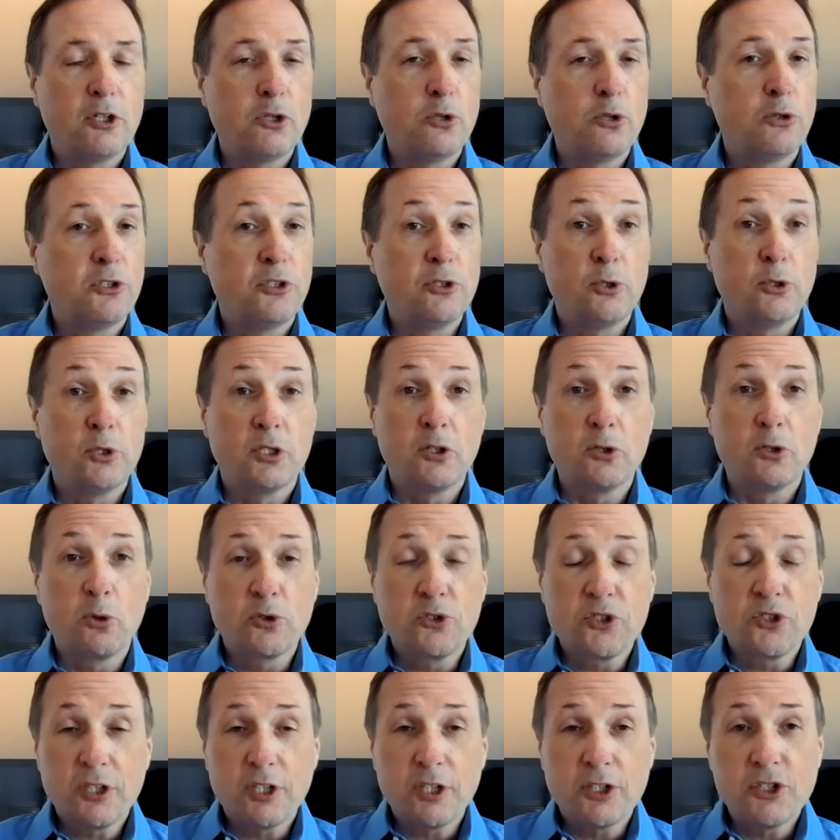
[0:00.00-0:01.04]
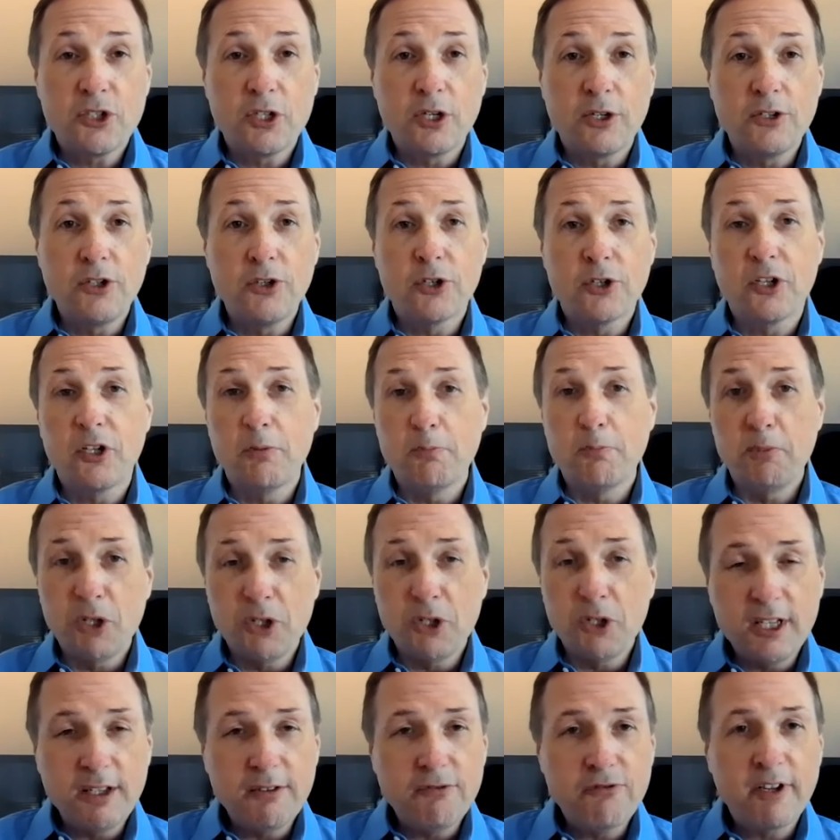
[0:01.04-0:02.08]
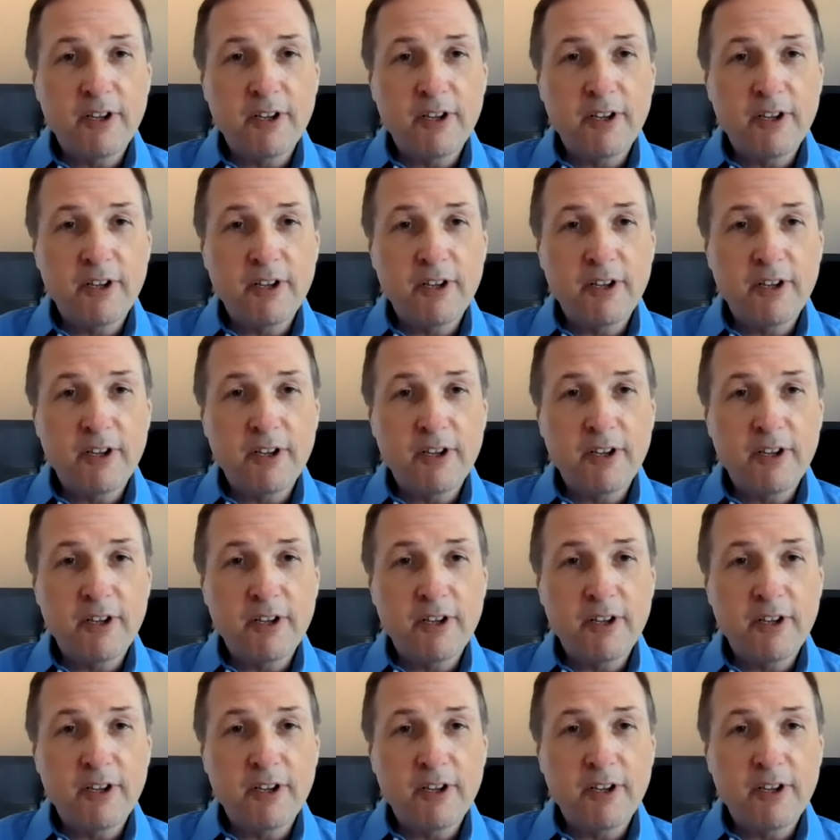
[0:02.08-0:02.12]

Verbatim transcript: Google search on your community